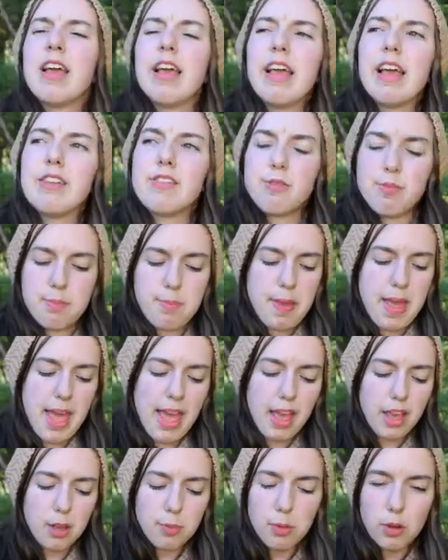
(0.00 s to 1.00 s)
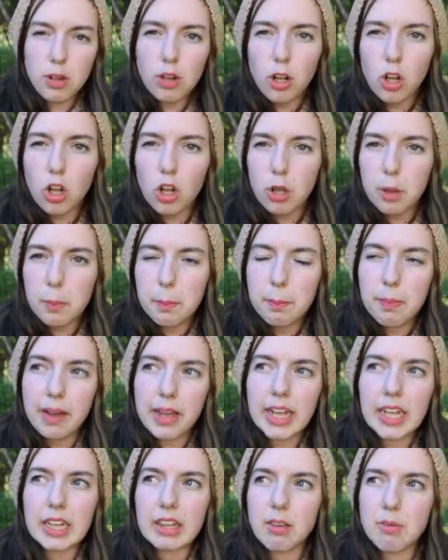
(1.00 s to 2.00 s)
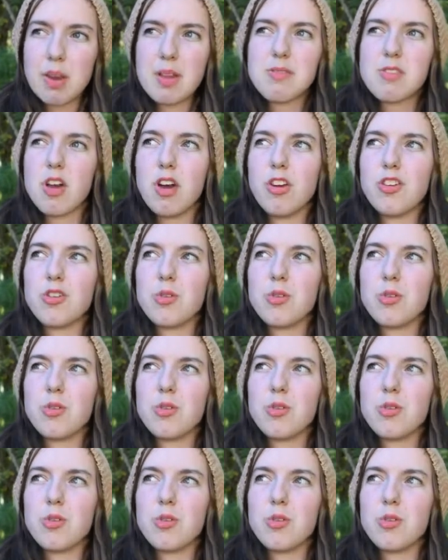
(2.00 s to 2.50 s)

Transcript: It's packable, but sometimes hard